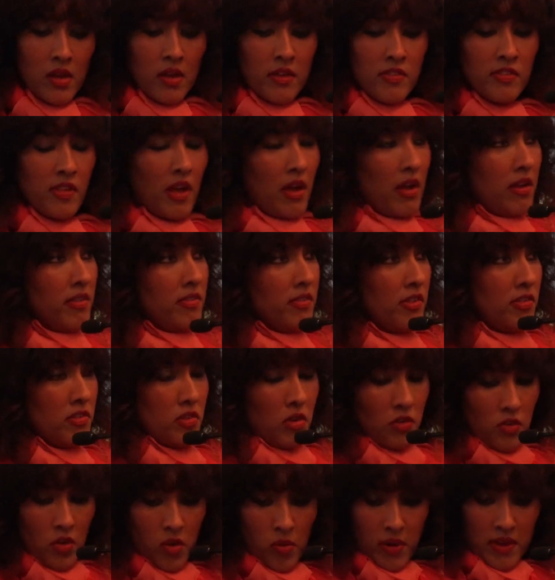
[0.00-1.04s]
Science is
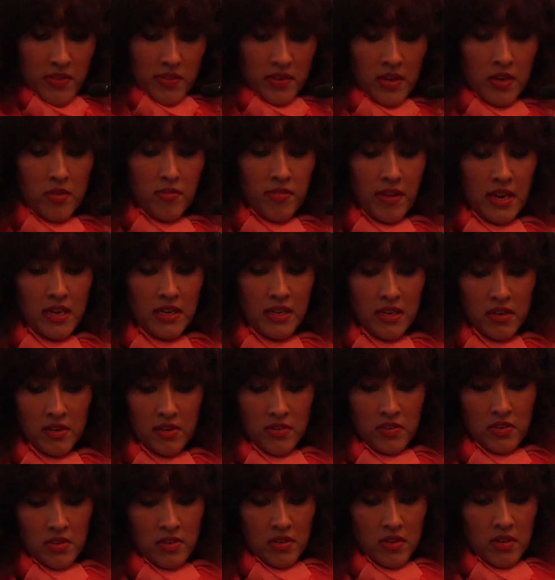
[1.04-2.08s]
not always
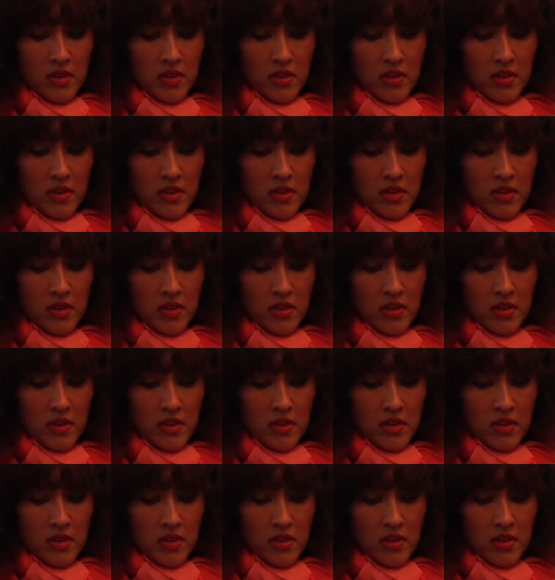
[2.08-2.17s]
convenient.